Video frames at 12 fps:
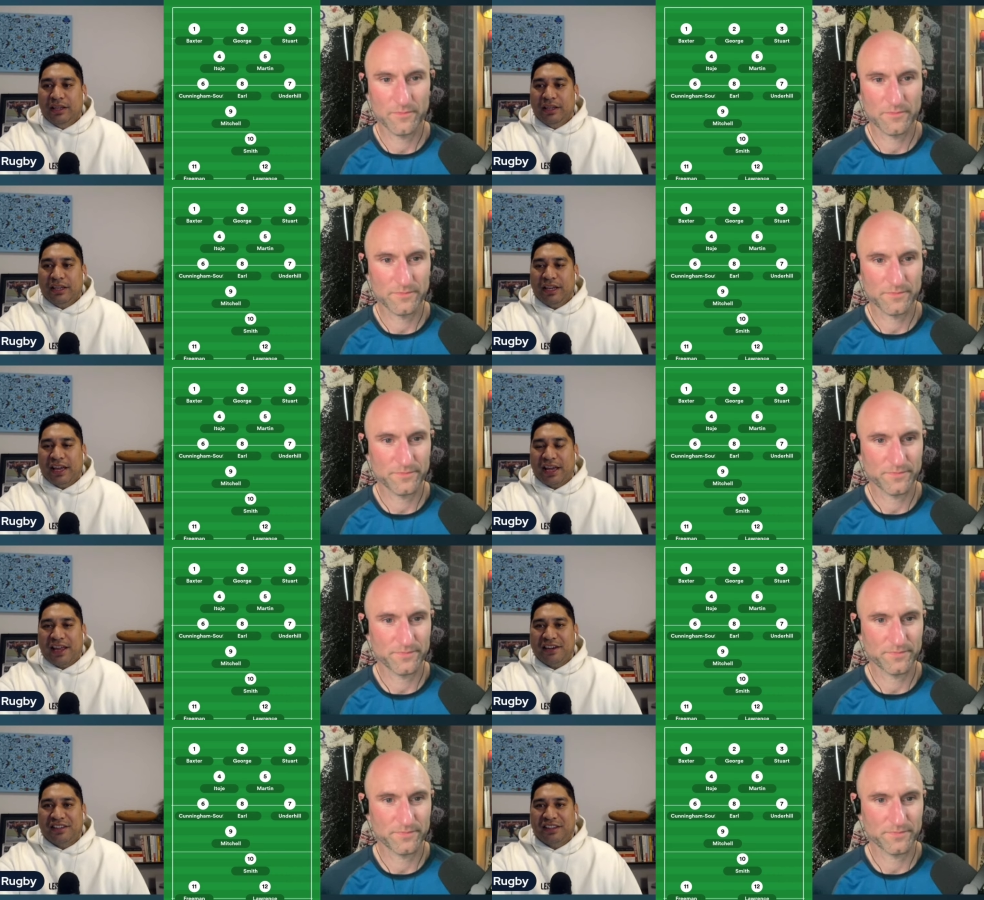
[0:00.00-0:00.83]

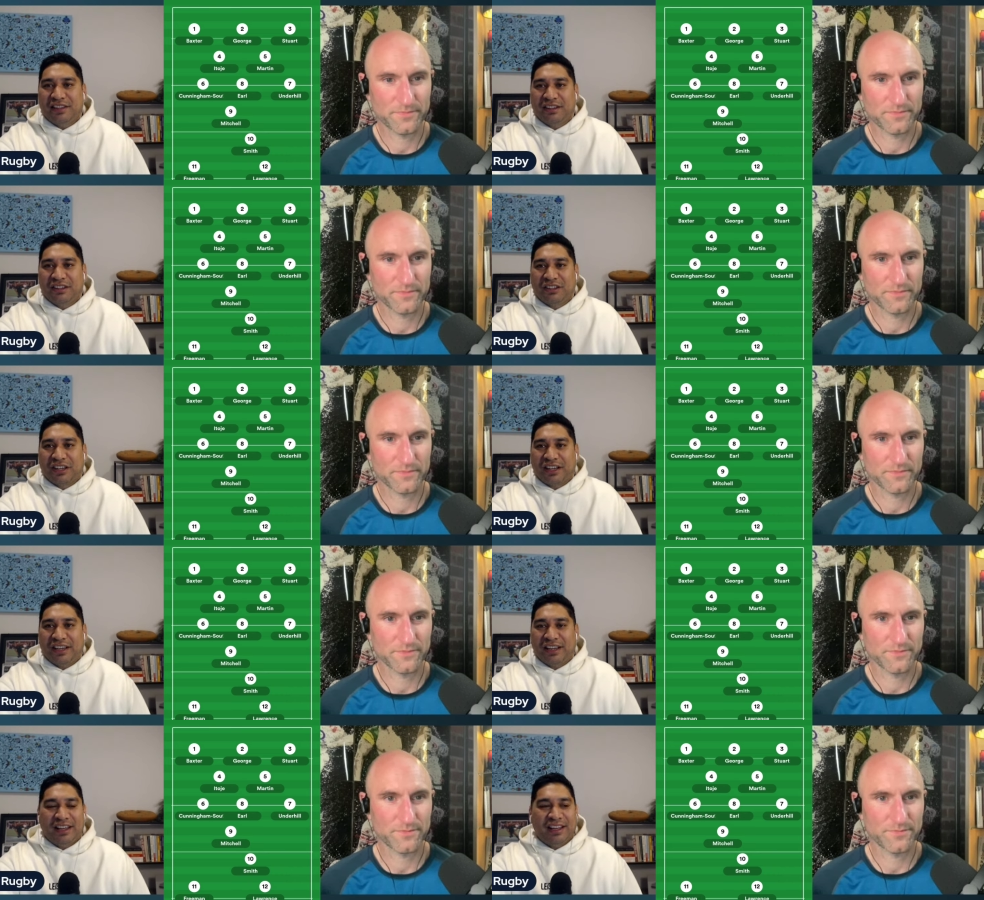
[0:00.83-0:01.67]
Speaker 1: Yeah, and
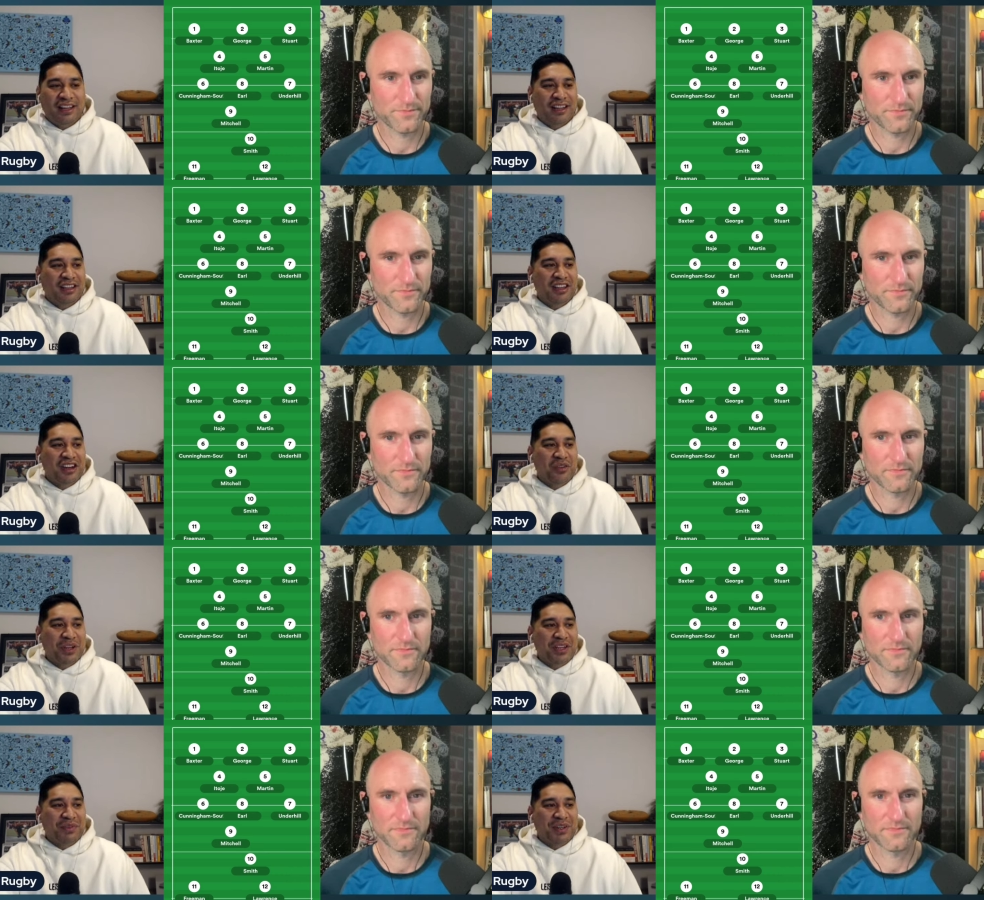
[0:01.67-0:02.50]
look, uh, you
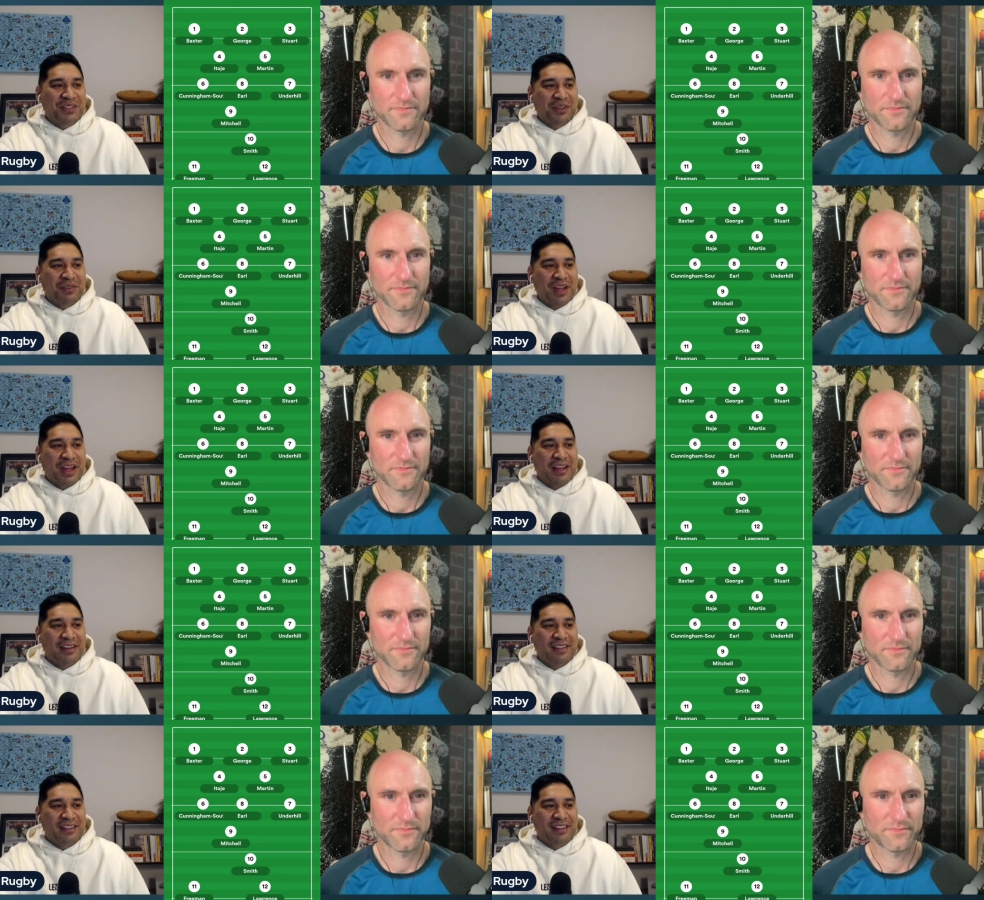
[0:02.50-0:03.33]
know, we we sort of
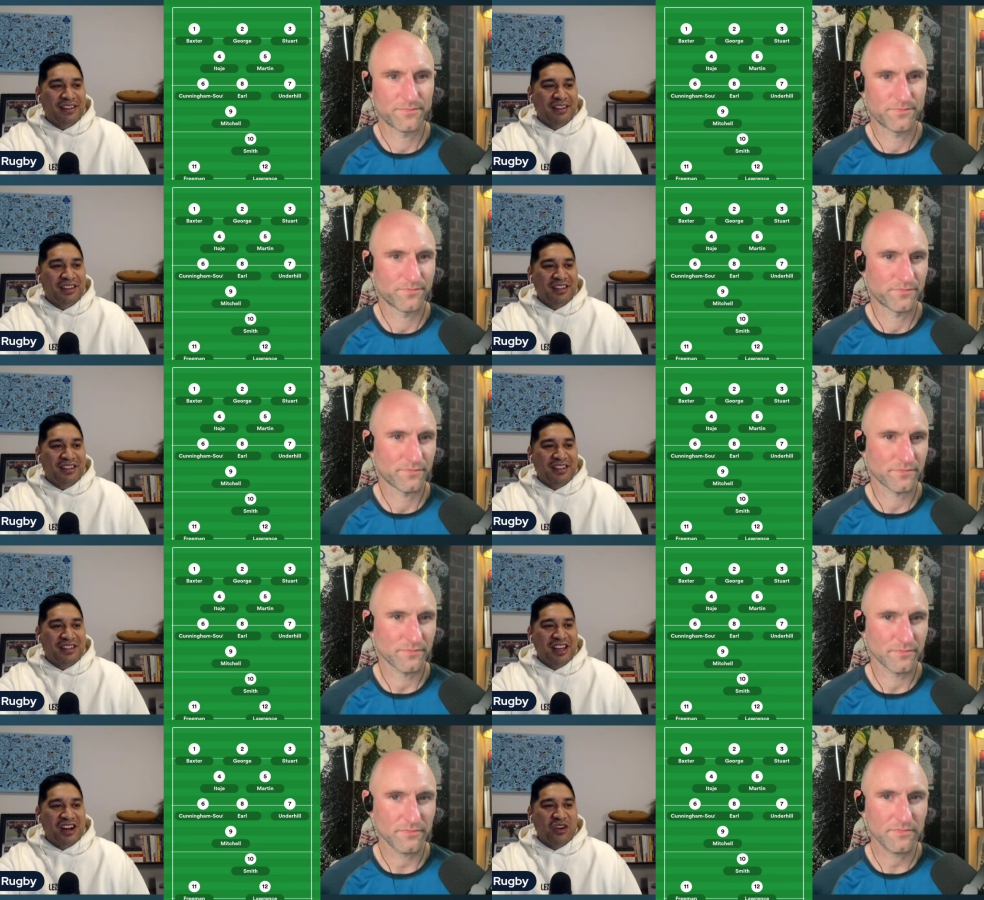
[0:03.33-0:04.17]
had this
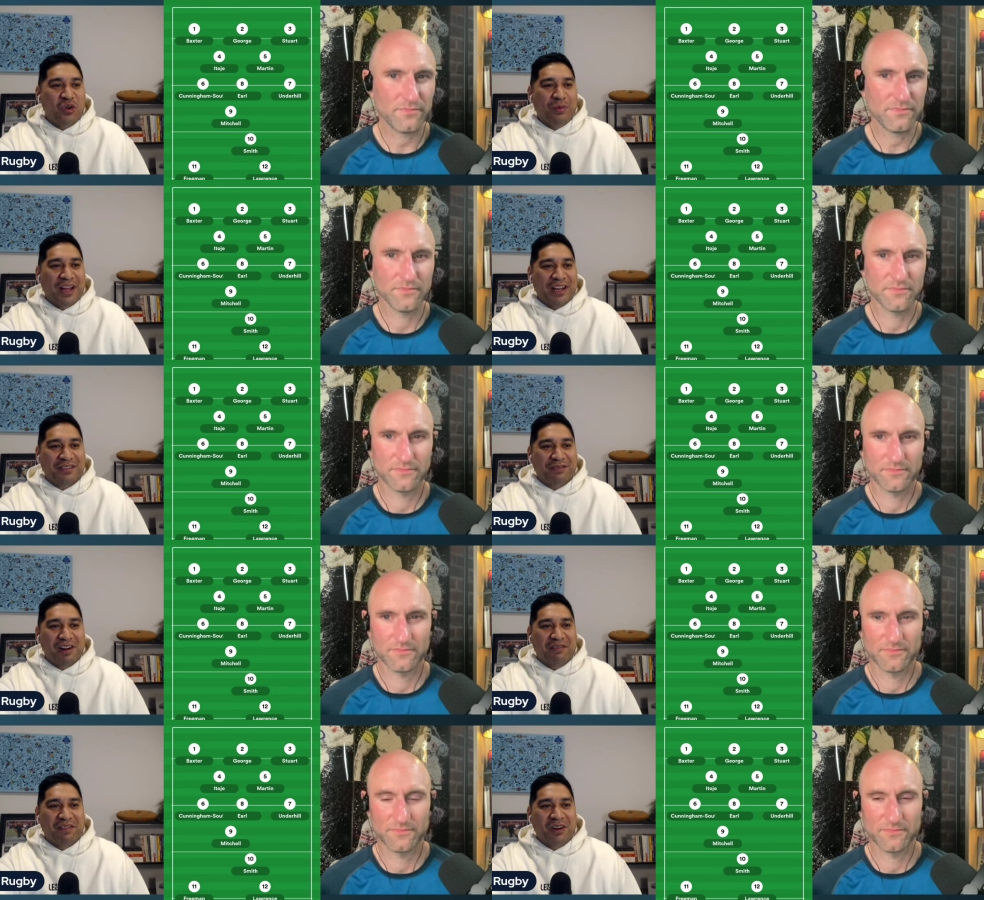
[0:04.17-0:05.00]
this young All Blacks
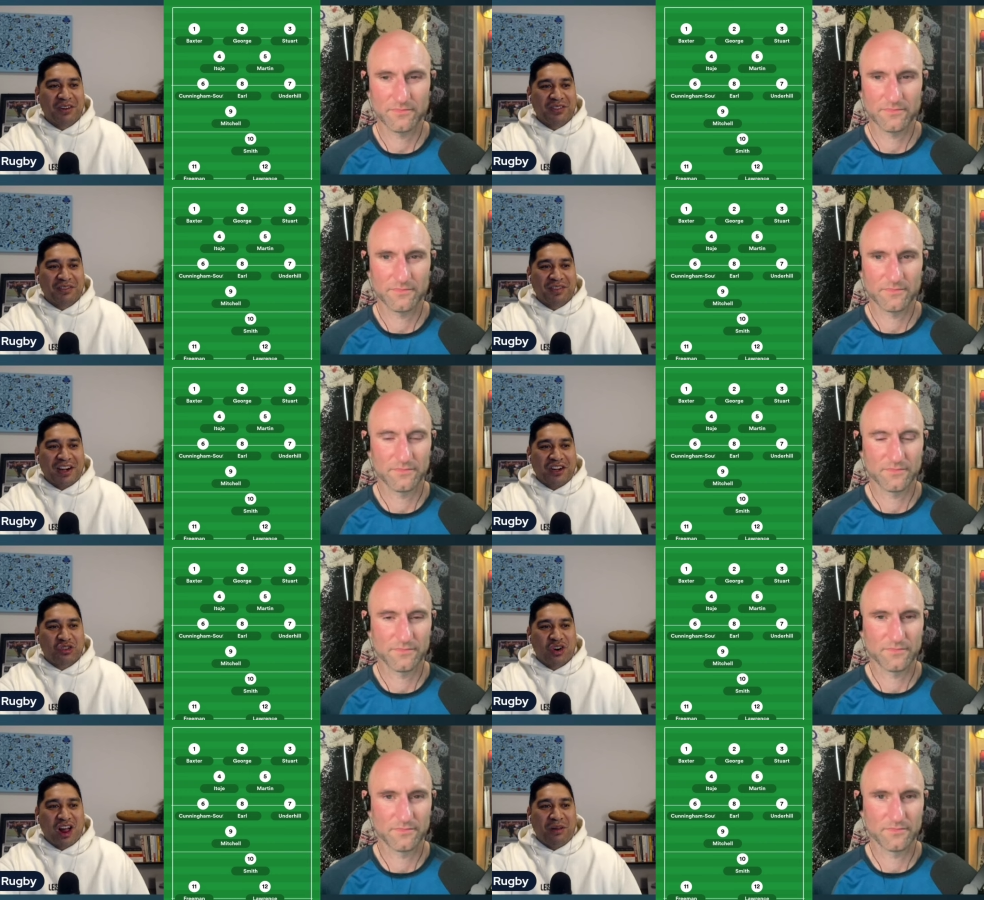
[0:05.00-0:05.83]
front row sort of had
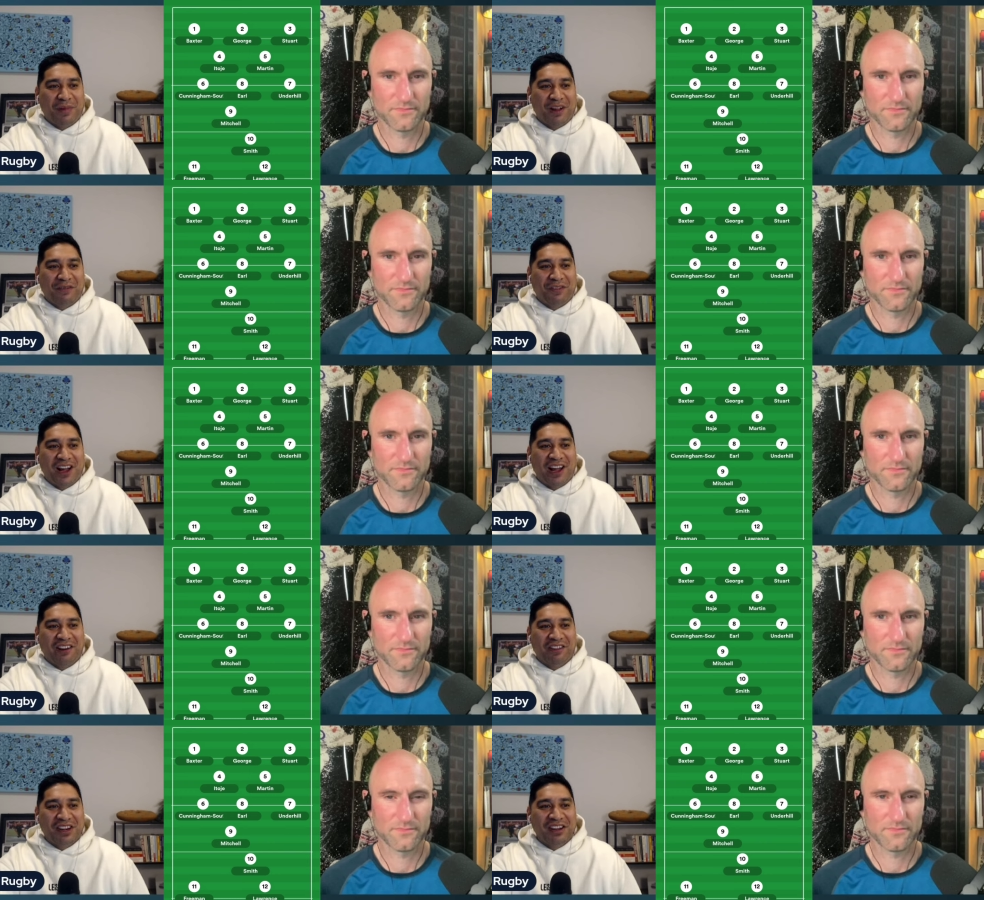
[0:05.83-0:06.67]
a trial by
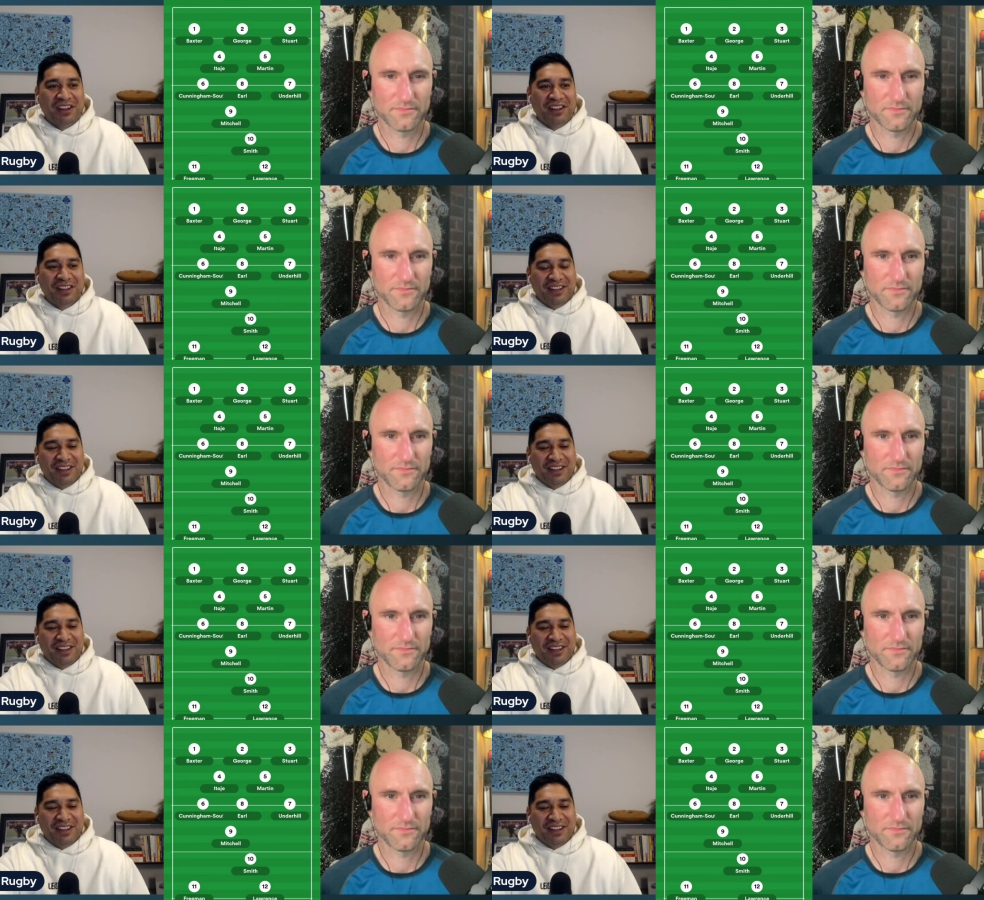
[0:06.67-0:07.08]
fire and